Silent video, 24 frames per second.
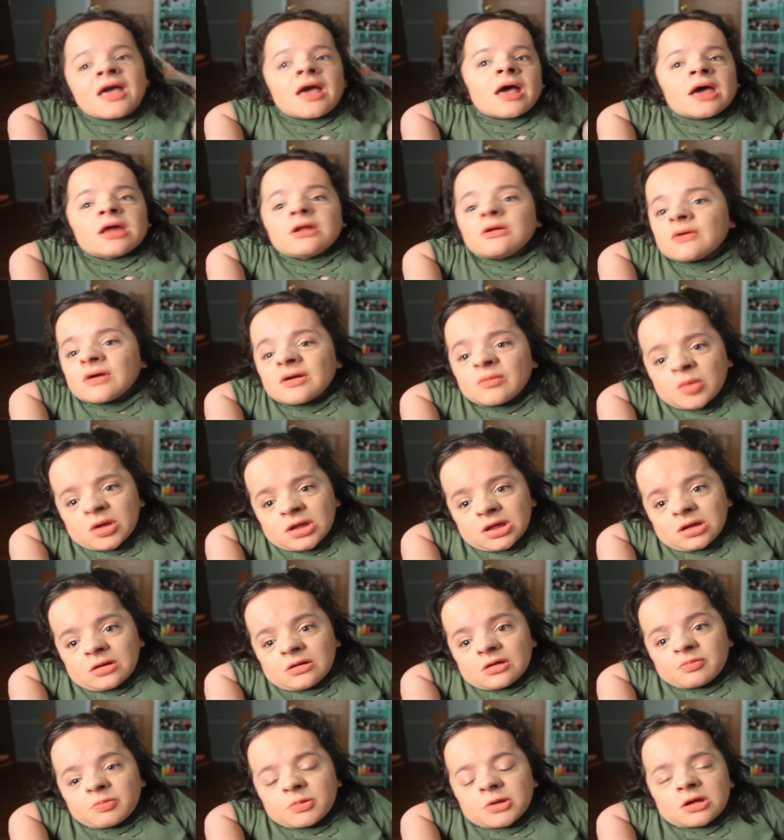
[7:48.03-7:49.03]
I don't have my
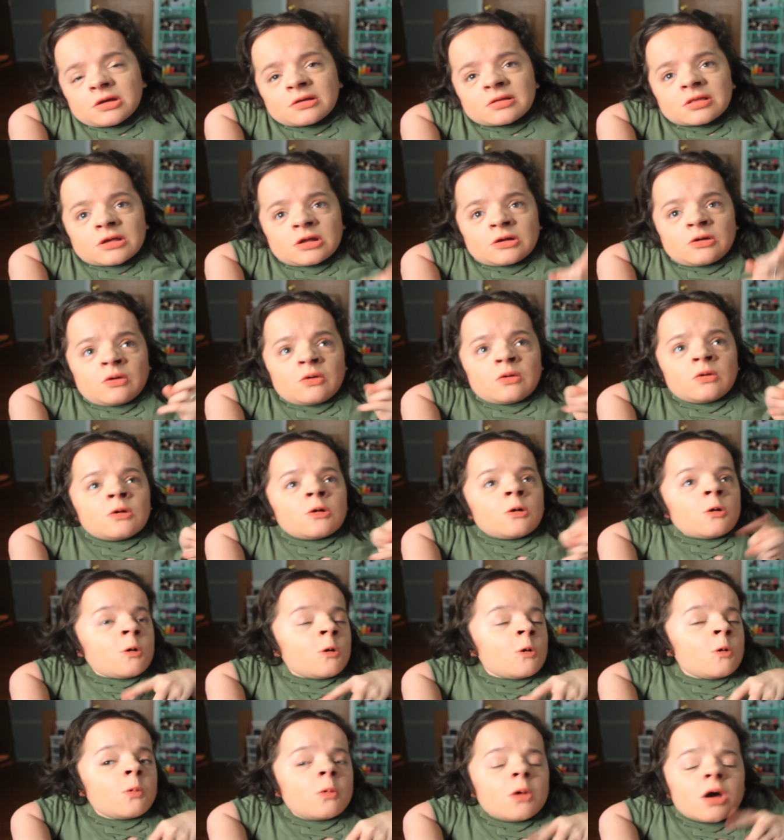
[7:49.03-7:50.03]
ears pierced. I don't
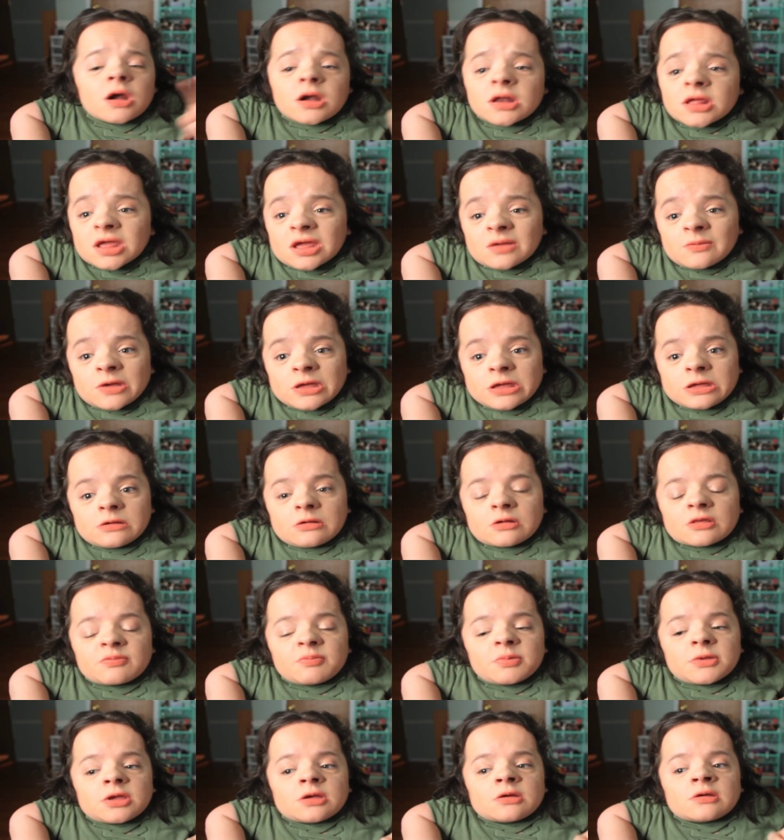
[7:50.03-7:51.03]
want to get my
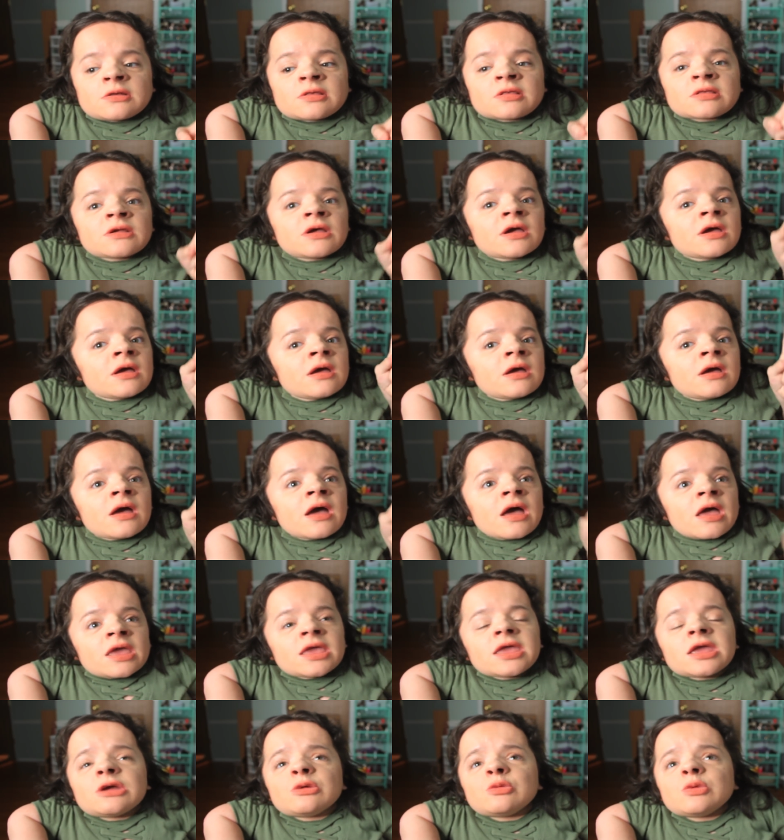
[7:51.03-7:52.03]
ears pierced.
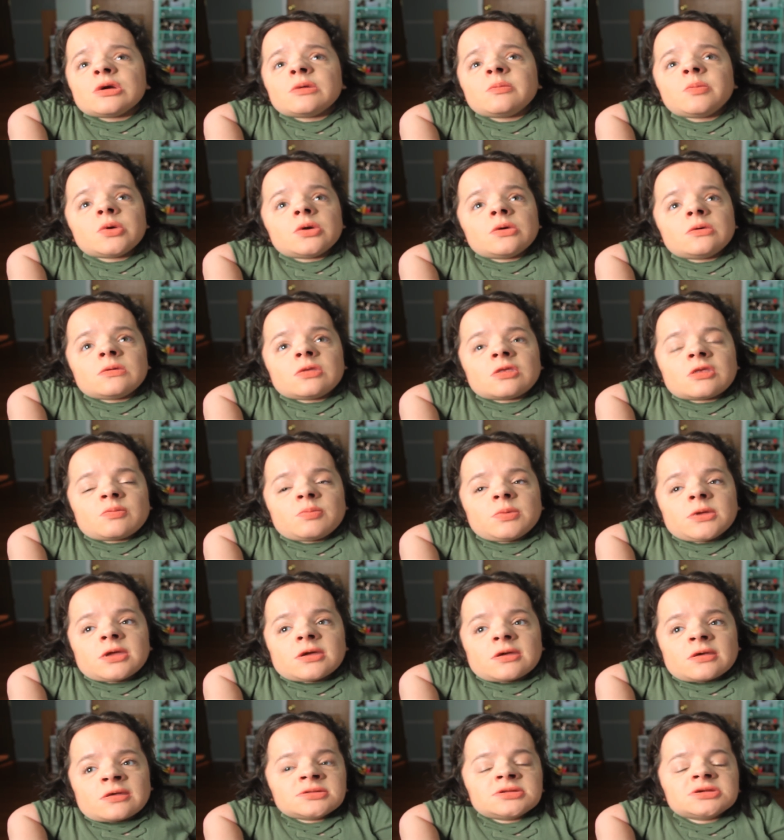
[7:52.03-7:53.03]
I can't wear boots
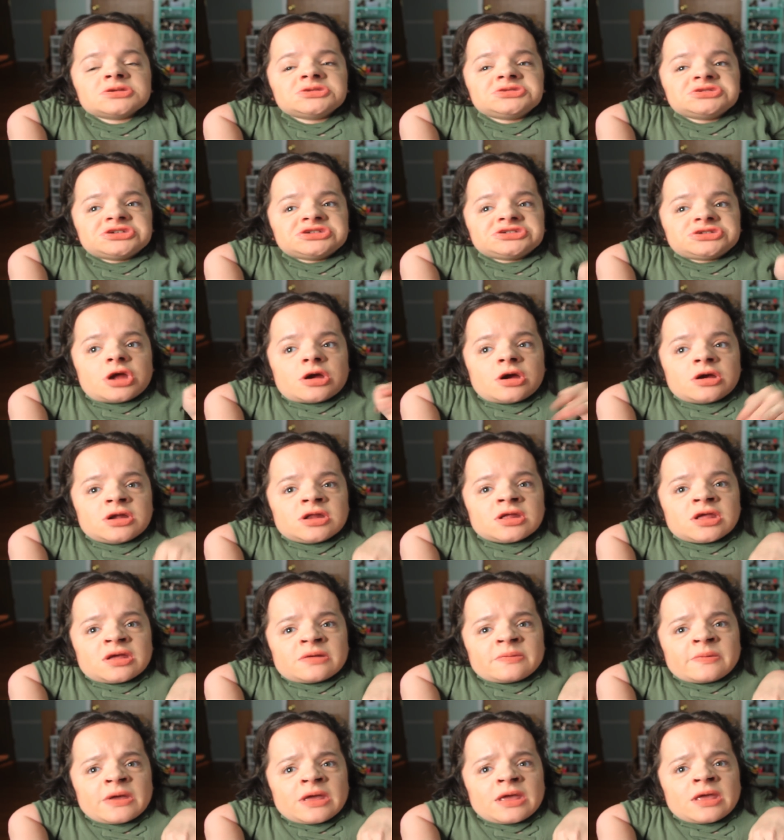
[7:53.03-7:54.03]
because they're just hard to
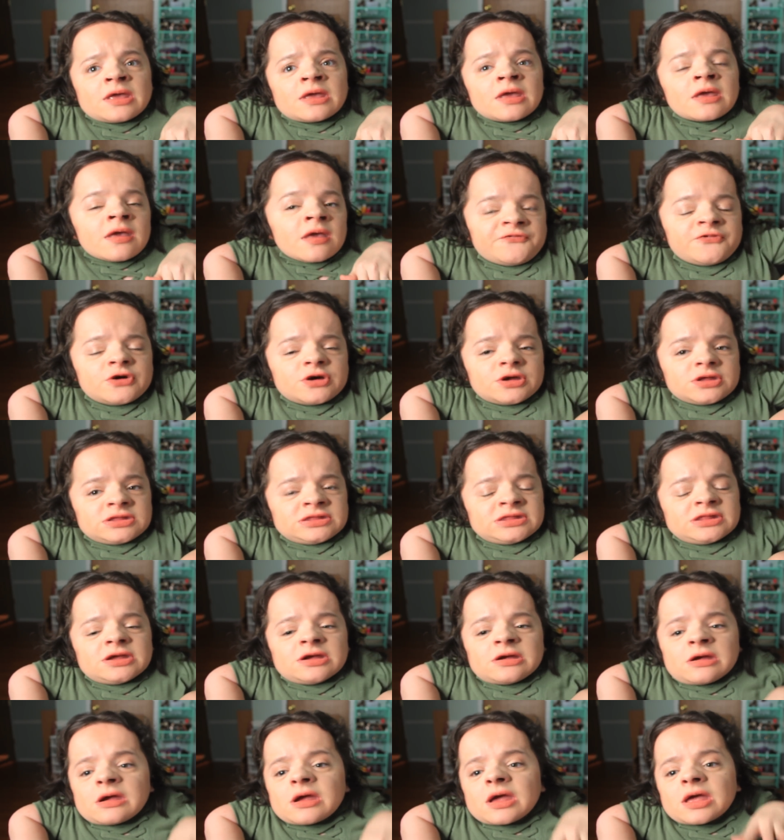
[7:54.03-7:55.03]
get my foot in
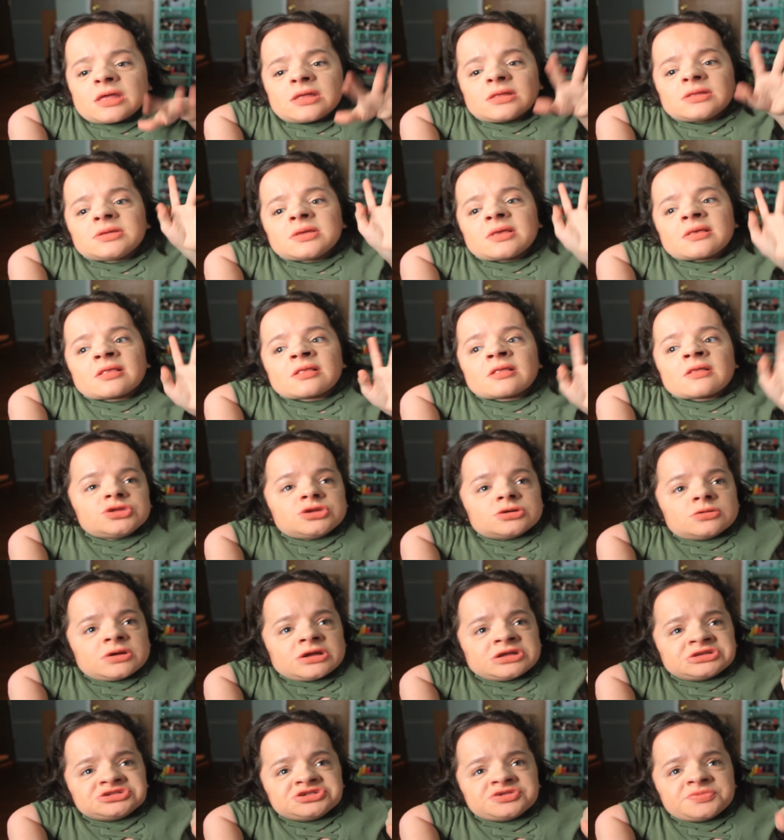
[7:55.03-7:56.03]
there. I just, the
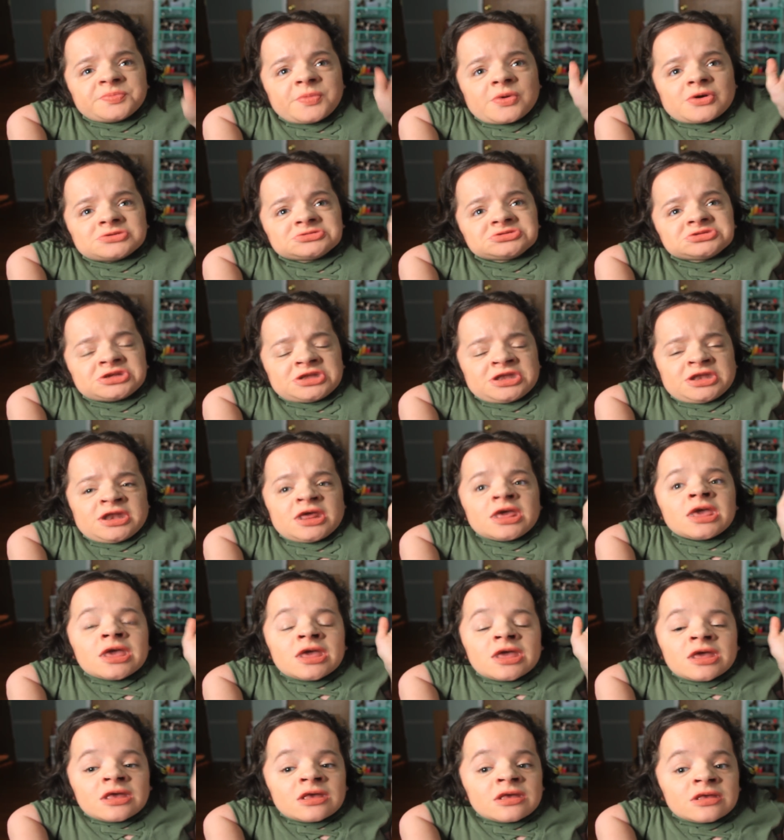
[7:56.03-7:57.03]
range of motion
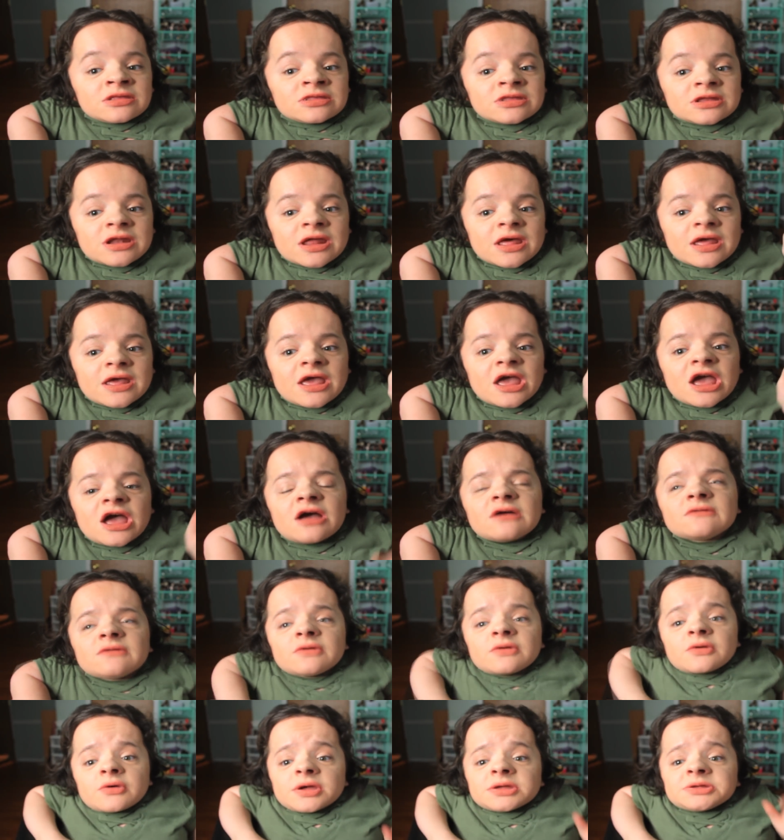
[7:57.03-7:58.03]
that I
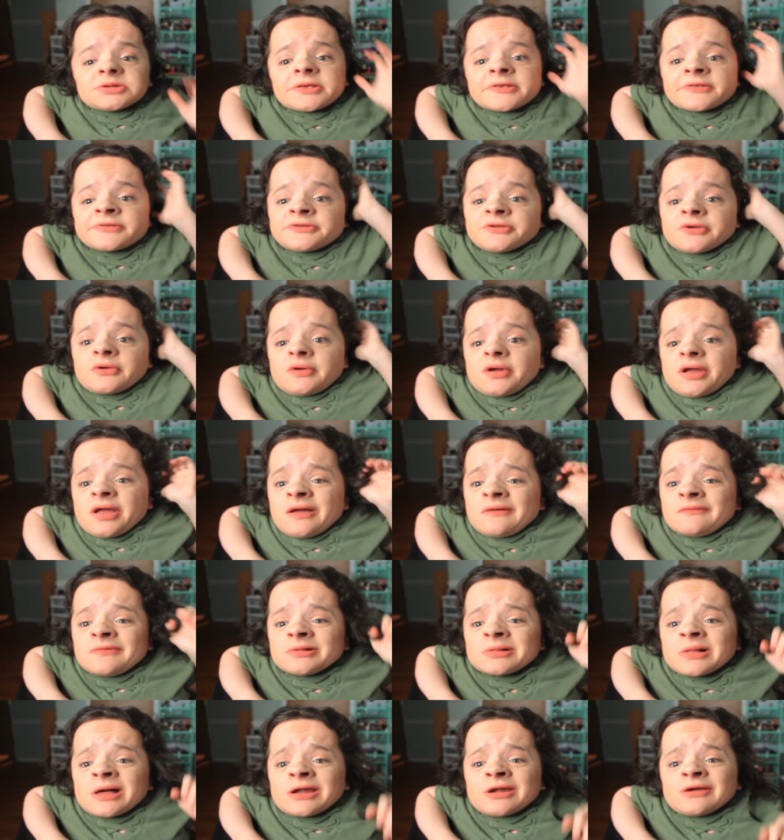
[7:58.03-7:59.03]
have. So I just don't
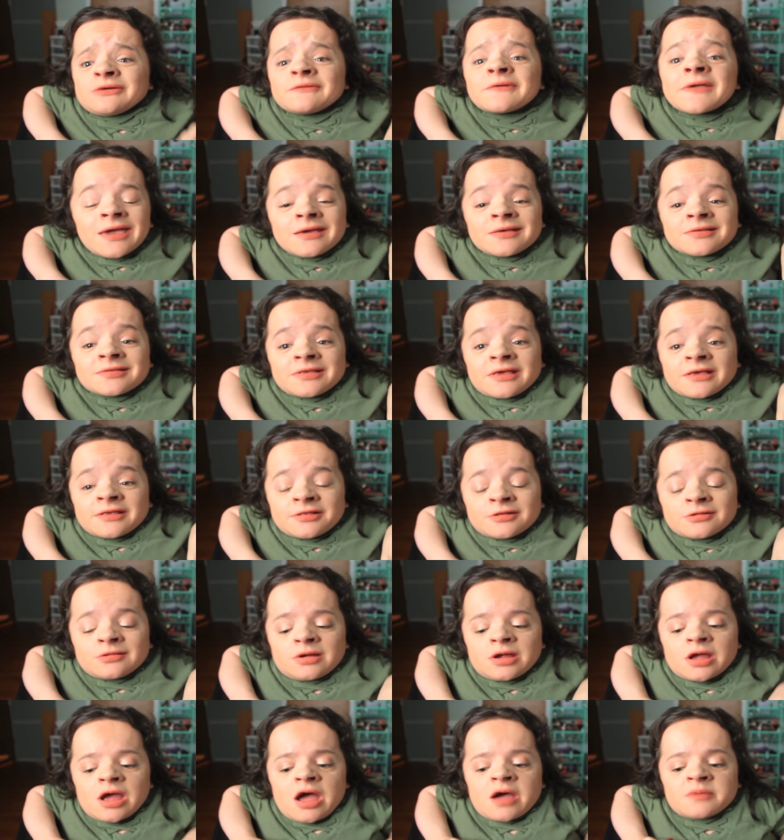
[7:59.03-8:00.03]
have a lot of
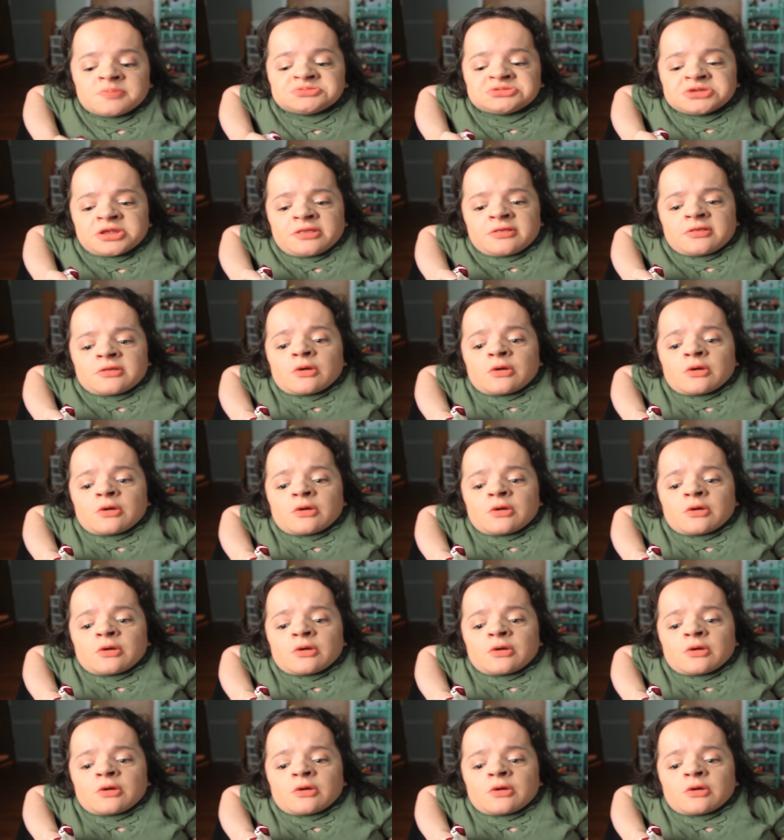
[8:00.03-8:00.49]
accessory options.